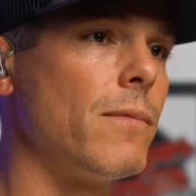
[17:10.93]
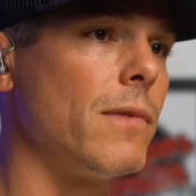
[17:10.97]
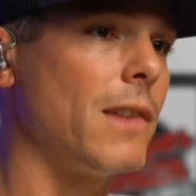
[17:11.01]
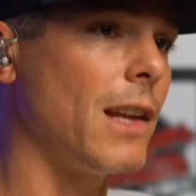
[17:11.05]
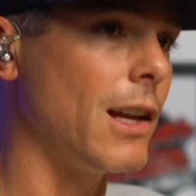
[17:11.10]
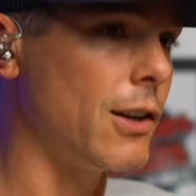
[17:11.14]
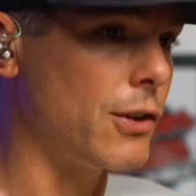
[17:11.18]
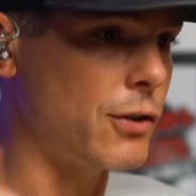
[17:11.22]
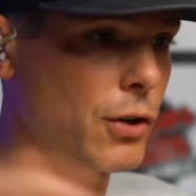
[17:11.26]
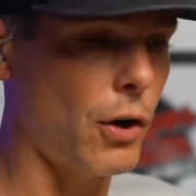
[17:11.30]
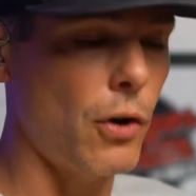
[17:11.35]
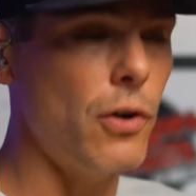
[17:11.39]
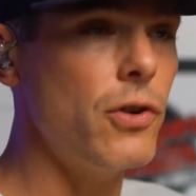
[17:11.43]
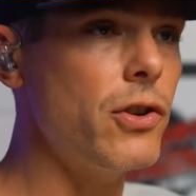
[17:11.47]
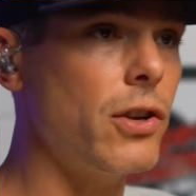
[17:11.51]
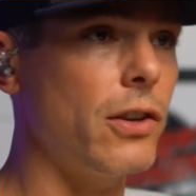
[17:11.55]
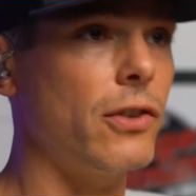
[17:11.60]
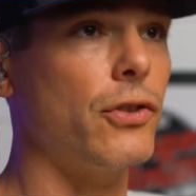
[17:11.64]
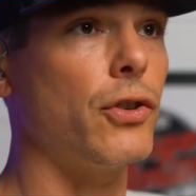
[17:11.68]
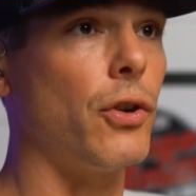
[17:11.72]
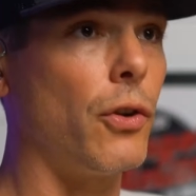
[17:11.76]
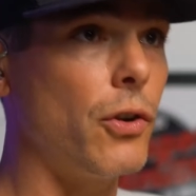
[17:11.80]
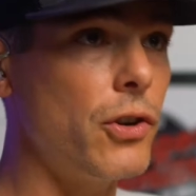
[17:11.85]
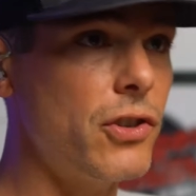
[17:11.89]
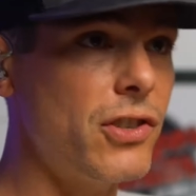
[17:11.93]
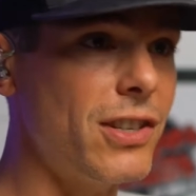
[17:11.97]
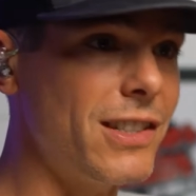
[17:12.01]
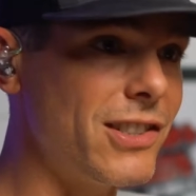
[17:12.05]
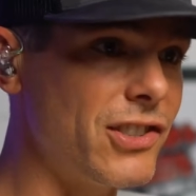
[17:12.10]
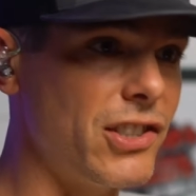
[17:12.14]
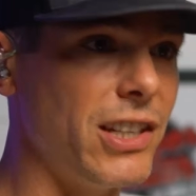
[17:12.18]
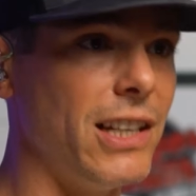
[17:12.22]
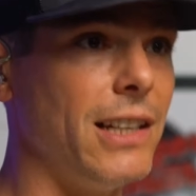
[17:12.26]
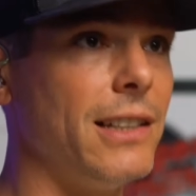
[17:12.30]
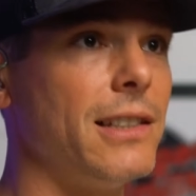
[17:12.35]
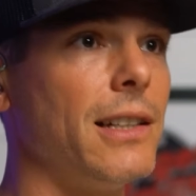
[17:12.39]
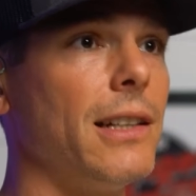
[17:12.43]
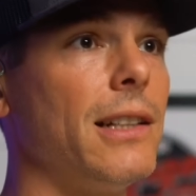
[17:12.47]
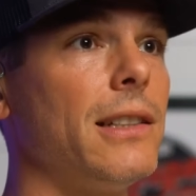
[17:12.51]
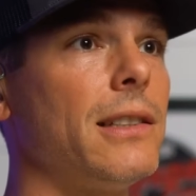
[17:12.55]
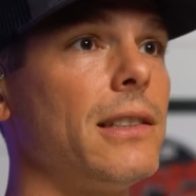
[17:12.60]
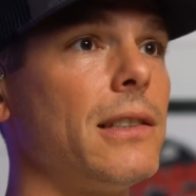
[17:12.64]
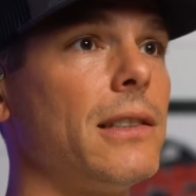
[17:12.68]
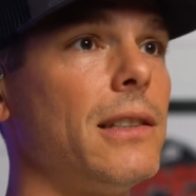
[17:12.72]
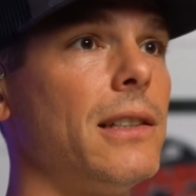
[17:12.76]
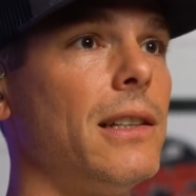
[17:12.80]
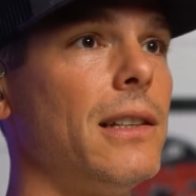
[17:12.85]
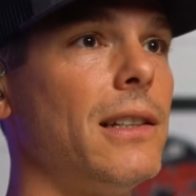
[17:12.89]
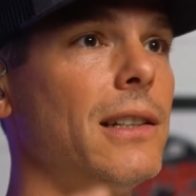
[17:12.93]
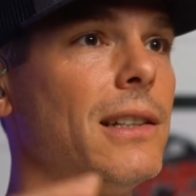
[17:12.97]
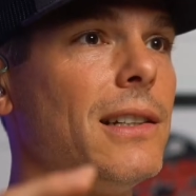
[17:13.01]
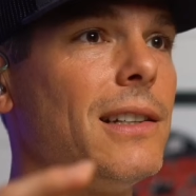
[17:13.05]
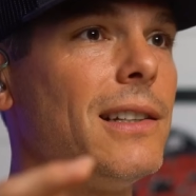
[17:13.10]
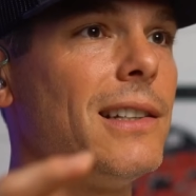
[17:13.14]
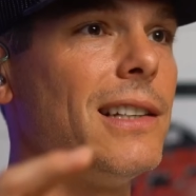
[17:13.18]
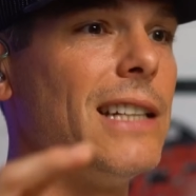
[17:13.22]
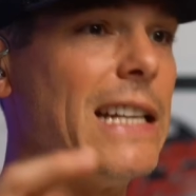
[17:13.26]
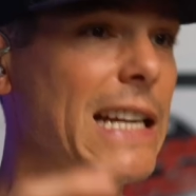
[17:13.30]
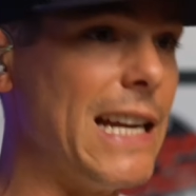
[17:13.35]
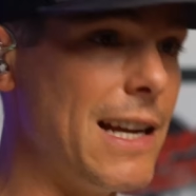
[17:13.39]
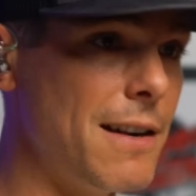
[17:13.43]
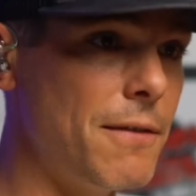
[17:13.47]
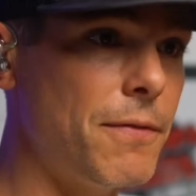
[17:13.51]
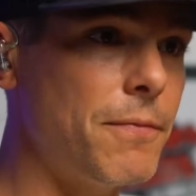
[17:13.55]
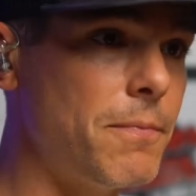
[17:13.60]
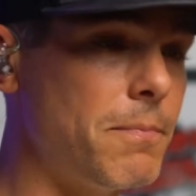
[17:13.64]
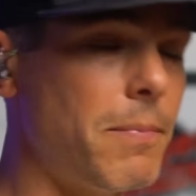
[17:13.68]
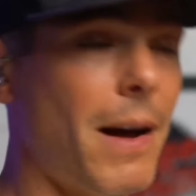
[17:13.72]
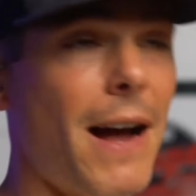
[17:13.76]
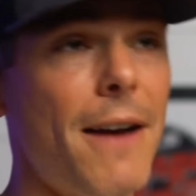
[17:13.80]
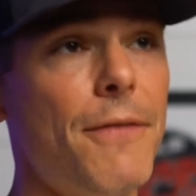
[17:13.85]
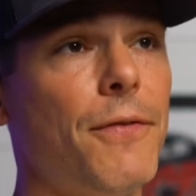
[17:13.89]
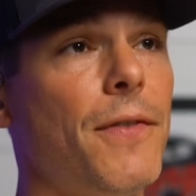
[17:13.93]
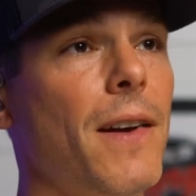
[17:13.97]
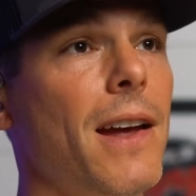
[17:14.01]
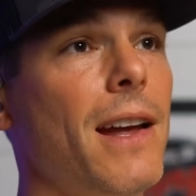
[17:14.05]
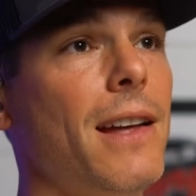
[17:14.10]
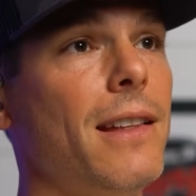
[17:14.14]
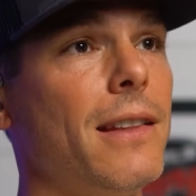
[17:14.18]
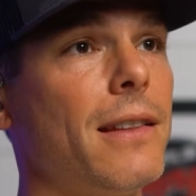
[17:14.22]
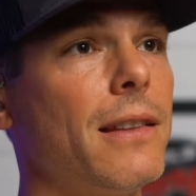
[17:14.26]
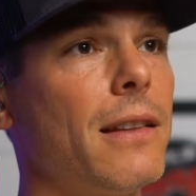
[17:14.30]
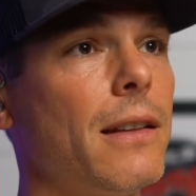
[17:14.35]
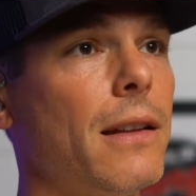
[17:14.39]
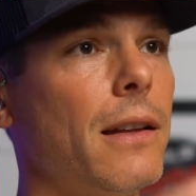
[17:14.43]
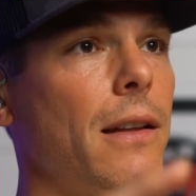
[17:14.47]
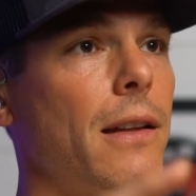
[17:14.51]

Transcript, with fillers: and turn to Jesus by faith,